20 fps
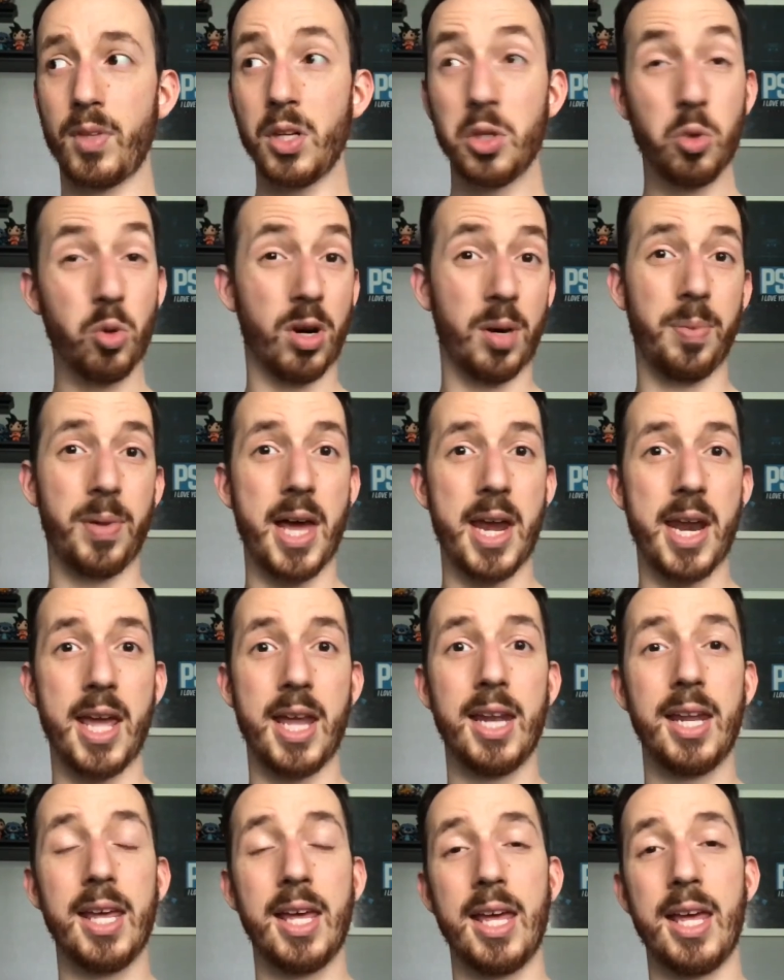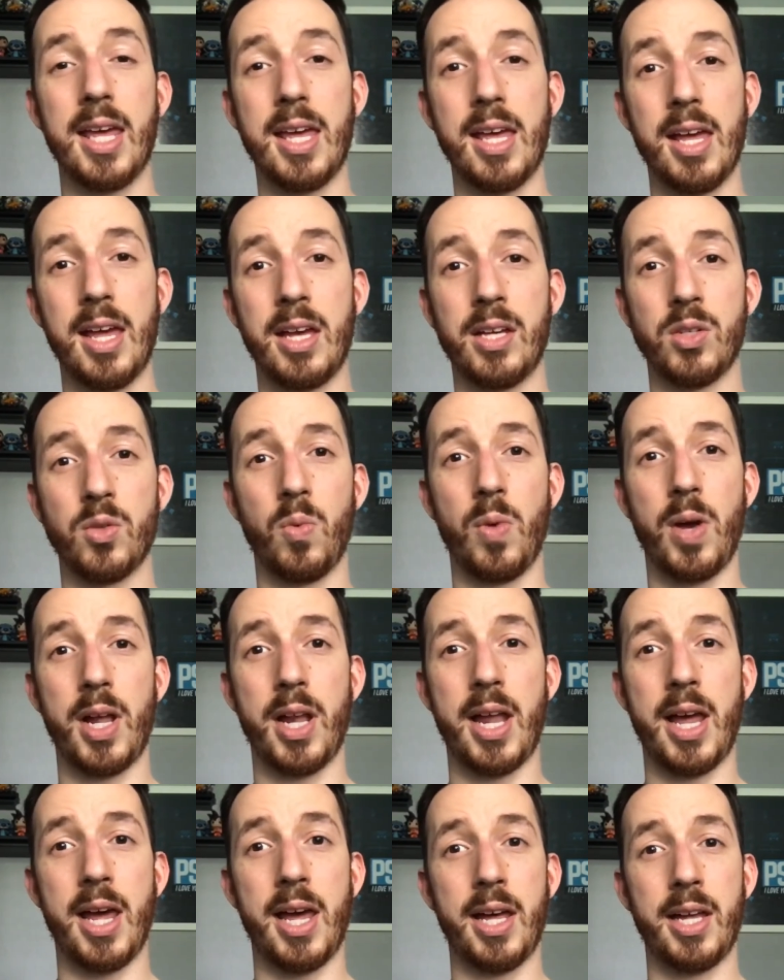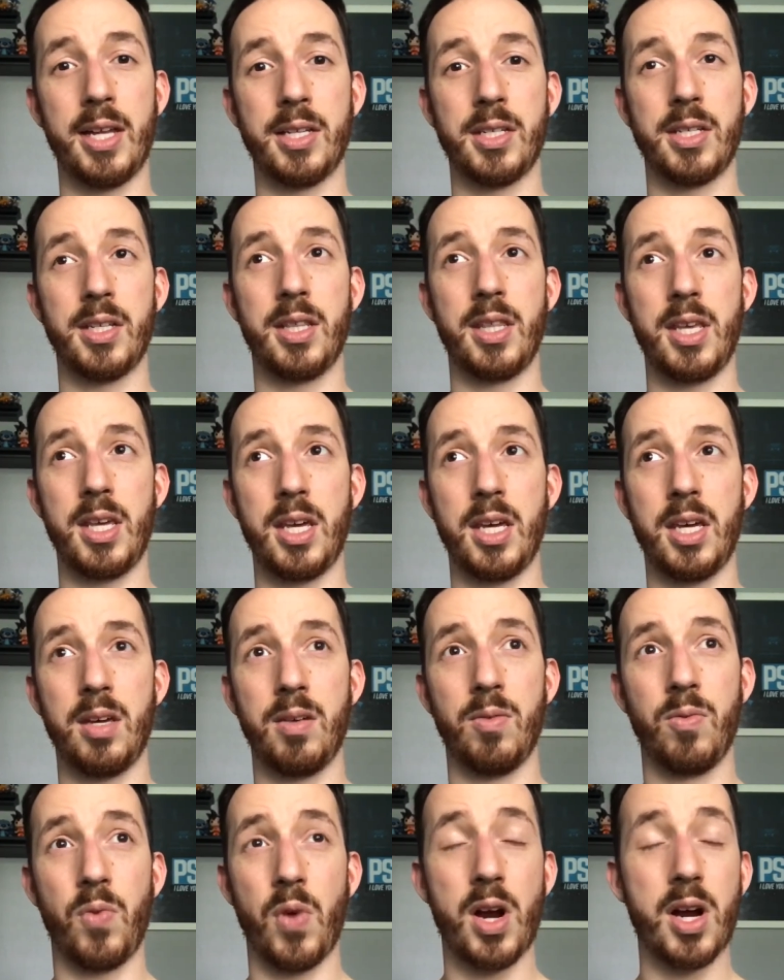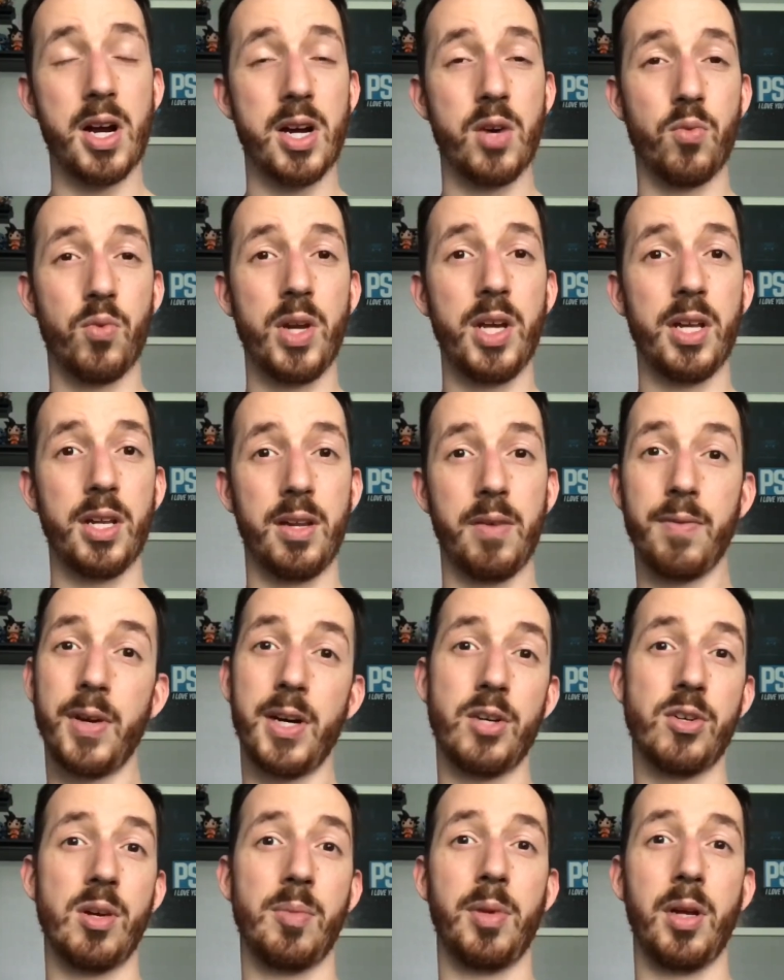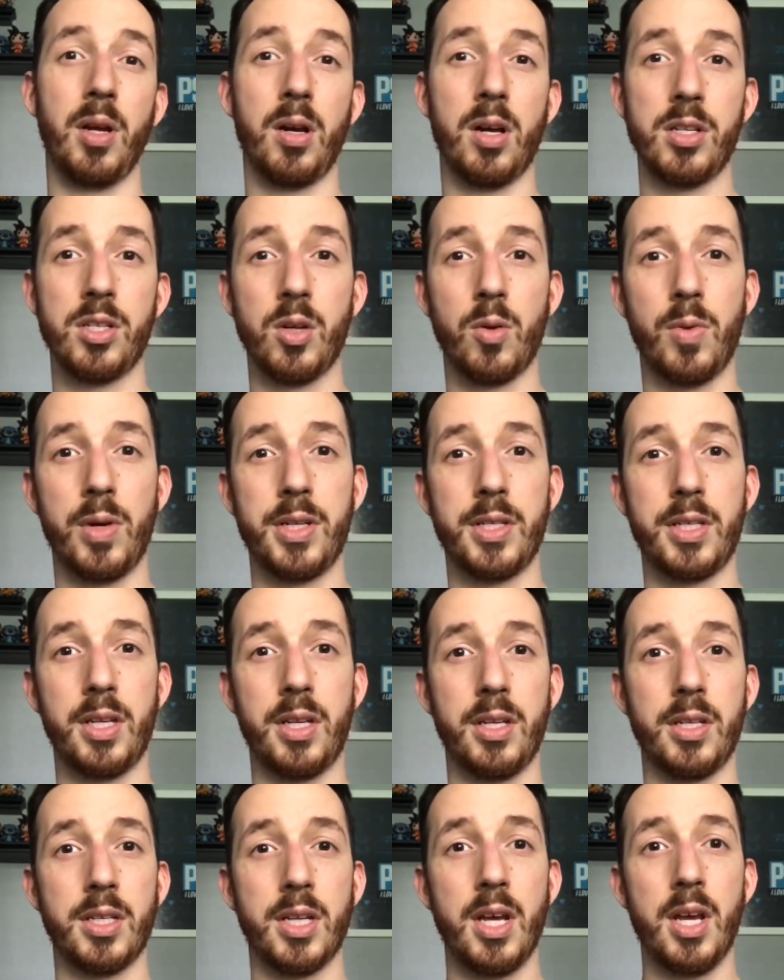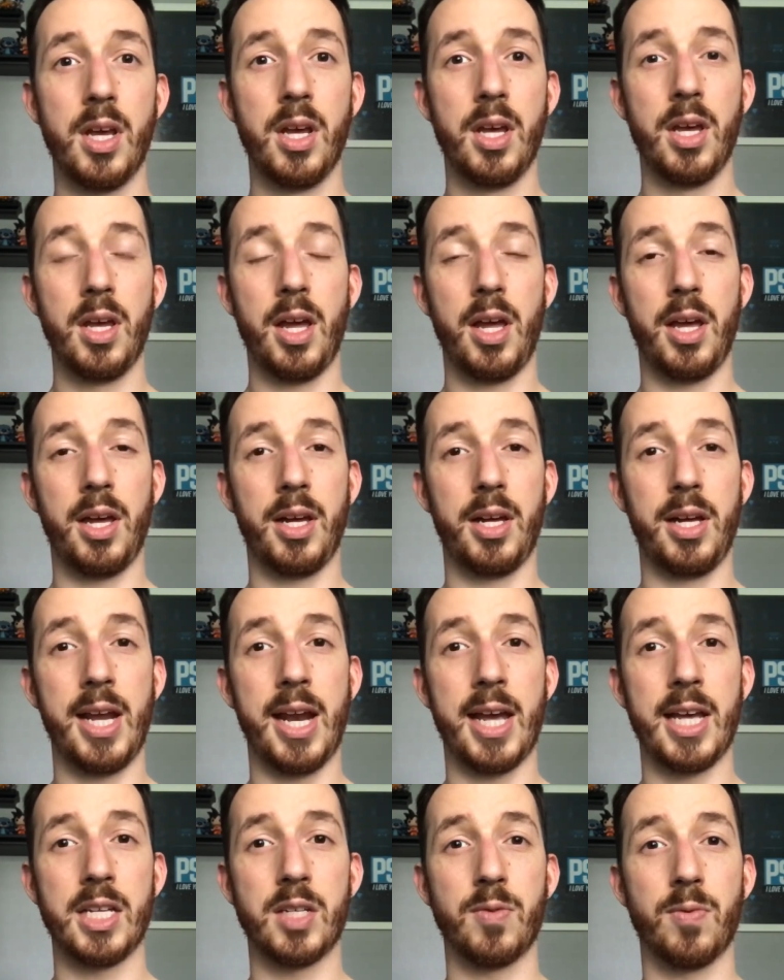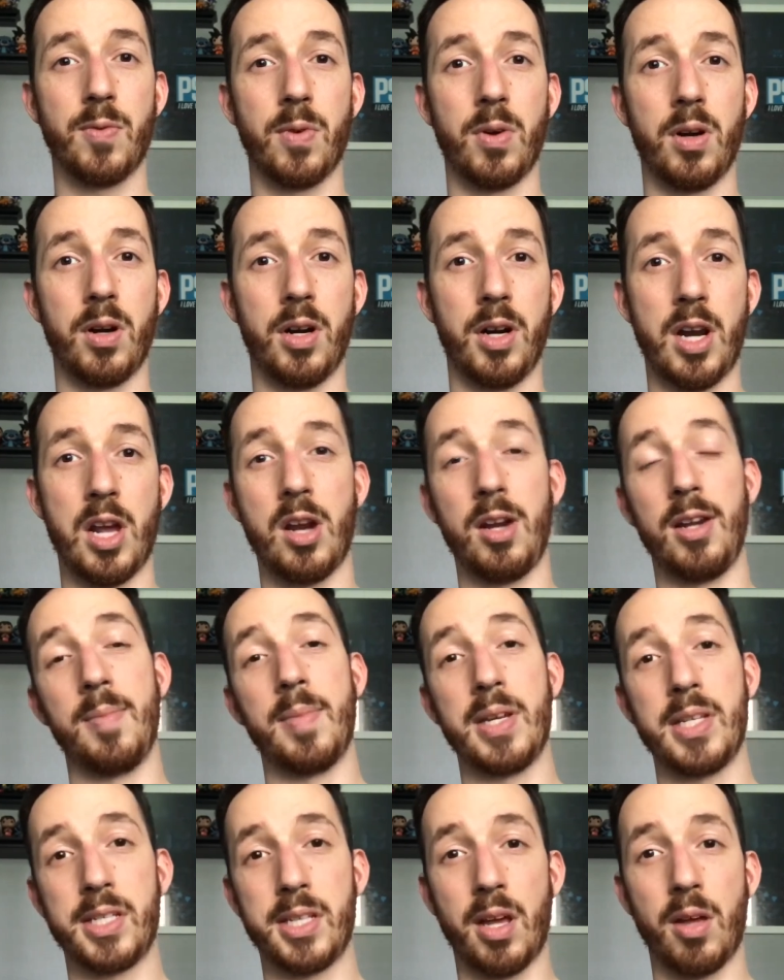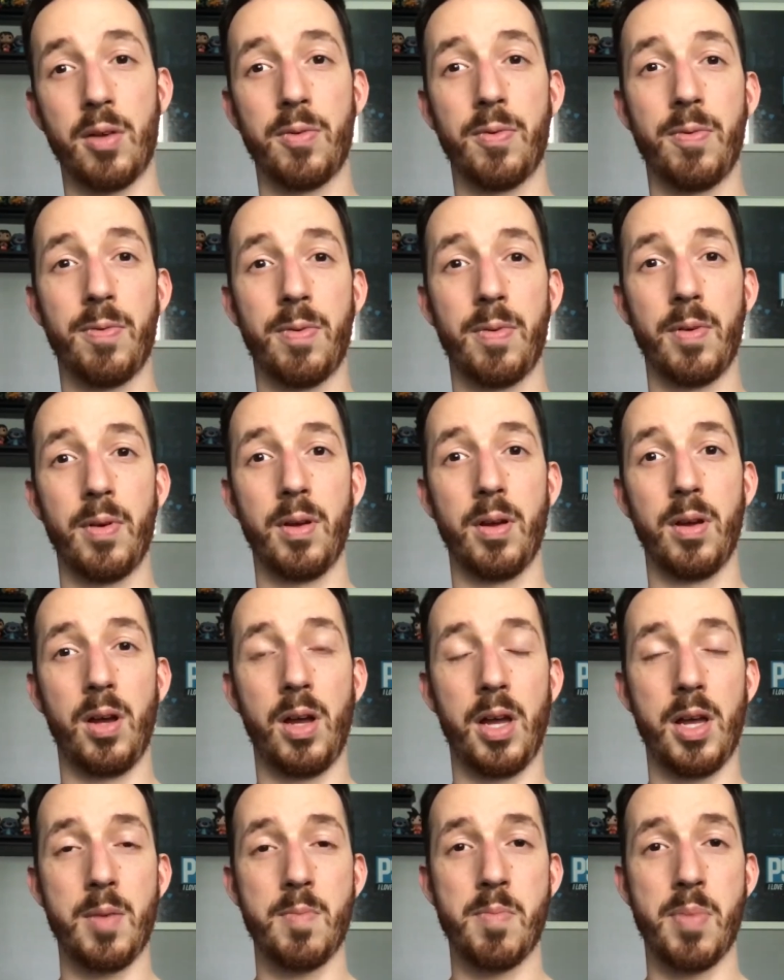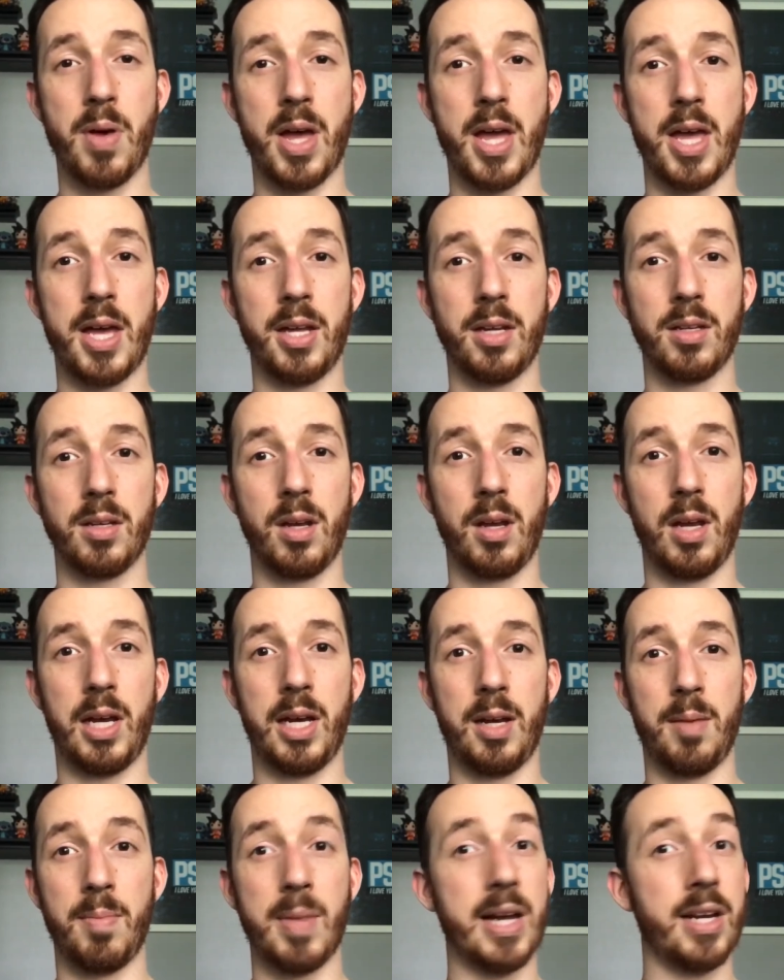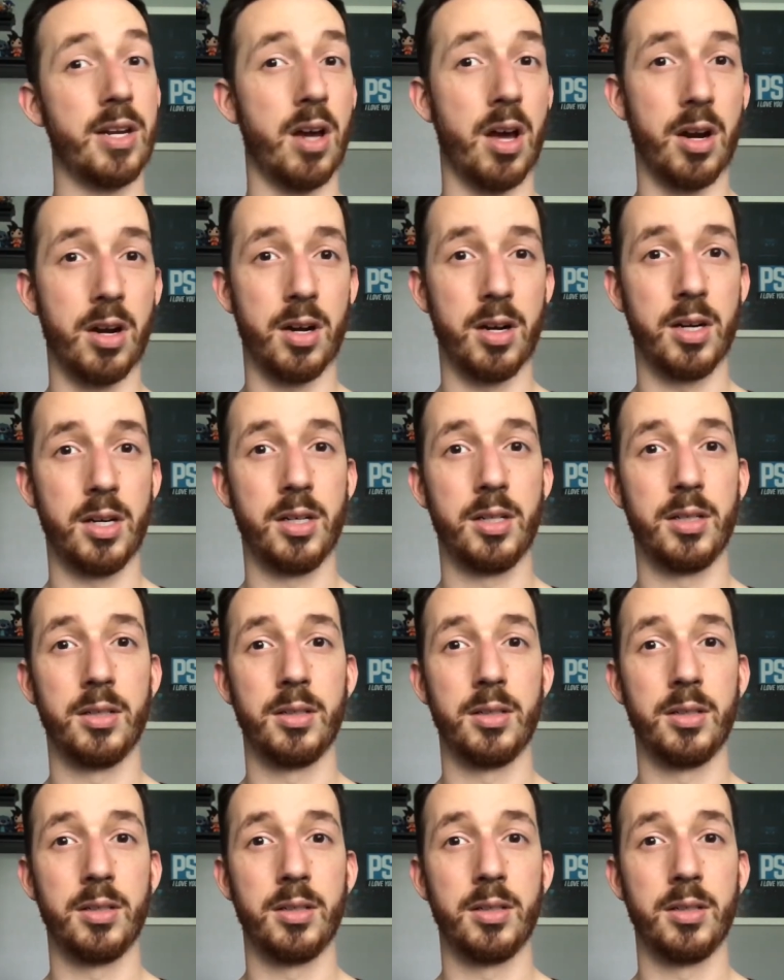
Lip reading: to our planet, as well as the very real and very troubling consequences it has for not only myself, but my daughter,